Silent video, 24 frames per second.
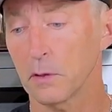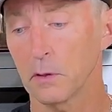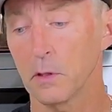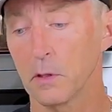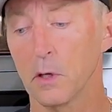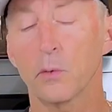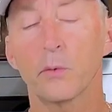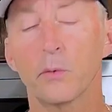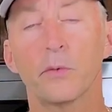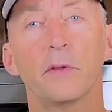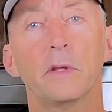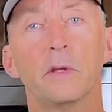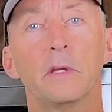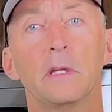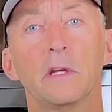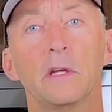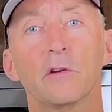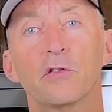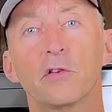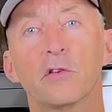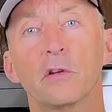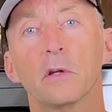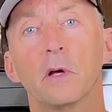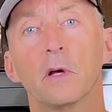along with the
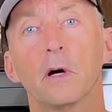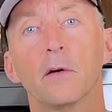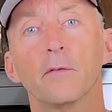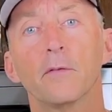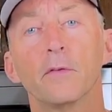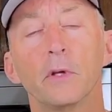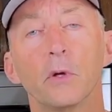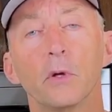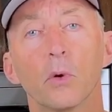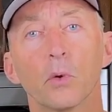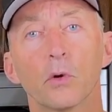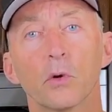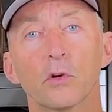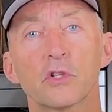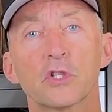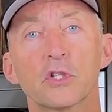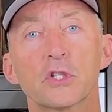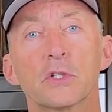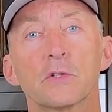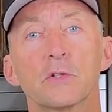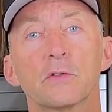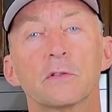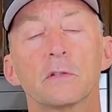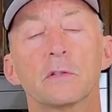addition of the orange
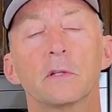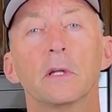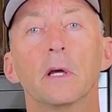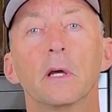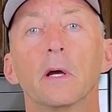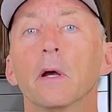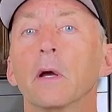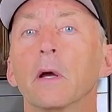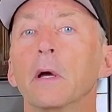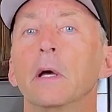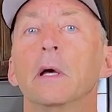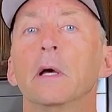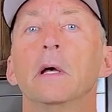juice in there.